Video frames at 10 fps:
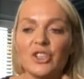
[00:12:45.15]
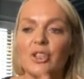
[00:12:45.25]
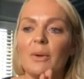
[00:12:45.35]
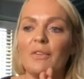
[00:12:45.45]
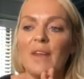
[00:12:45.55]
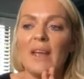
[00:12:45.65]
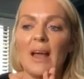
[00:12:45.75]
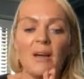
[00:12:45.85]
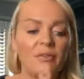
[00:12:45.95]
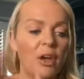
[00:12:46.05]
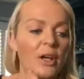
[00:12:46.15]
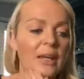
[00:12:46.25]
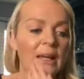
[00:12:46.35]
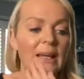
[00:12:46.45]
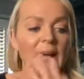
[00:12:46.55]
So if they have
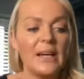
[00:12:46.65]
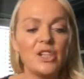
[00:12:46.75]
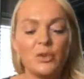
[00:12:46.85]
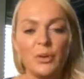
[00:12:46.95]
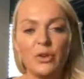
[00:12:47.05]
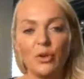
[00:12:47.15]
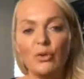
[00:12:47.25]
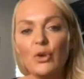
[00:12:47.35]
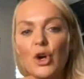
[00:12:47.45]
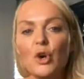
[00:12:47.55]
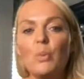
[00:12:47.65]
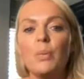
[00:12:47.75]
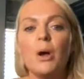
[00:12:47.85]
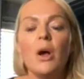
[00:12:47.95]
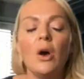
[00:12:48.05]
like engaged with your group
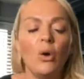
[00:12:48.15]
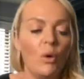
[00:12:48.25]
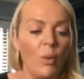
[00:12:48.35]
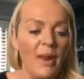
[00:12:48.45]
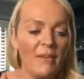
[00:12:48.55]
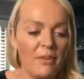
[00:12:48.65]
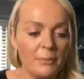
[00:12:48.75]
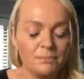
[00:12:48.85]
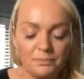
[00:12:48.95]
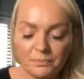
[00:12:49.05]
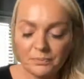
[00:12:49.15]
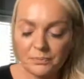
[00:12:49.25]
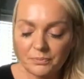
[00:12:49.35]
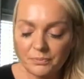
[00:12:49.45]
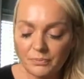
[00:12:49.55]
or whatever,
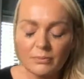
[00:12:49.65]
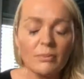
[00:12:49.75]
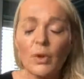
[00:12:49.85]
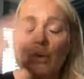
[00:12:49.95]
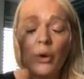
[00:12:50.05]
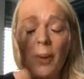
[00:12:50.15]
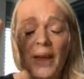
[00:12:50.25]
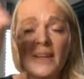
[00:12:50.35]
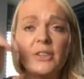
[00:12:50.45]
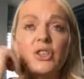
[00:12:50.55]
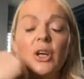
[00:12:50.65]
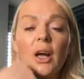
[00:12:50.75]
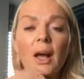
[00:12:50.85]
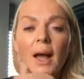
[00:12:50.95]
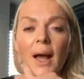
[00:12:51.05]
or your page,
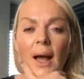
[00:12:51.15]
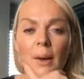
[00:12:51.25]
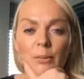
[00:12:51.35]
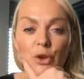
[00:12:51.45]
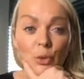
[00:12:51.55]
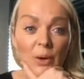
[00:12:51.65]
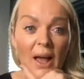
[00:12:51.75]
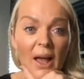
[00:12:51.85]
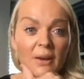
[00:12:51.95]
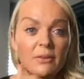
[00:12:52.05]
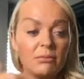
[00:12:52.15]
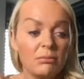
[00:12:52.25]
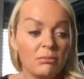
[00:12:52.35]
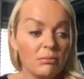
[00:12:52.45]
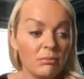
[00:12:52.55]
you can
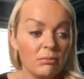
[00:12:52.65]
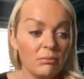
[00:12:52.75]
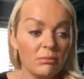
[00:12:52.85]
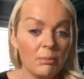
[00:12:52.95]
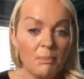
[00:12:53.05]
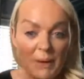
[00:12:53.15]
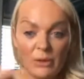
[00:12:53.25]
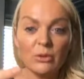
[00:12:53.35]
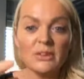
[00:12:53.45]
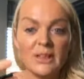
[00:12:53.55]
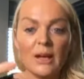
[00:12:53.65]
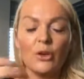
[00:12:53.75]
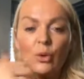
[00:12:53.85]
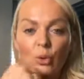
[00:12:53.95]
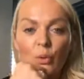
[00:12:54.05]
build that
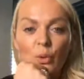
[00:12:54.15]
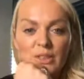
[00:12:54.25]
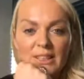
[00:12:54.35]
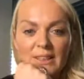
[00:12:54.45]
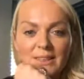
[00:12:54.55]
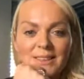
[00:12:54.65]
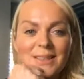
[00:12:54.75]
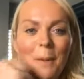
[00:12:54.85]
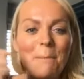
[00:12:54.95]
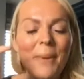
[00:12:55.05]
core audience.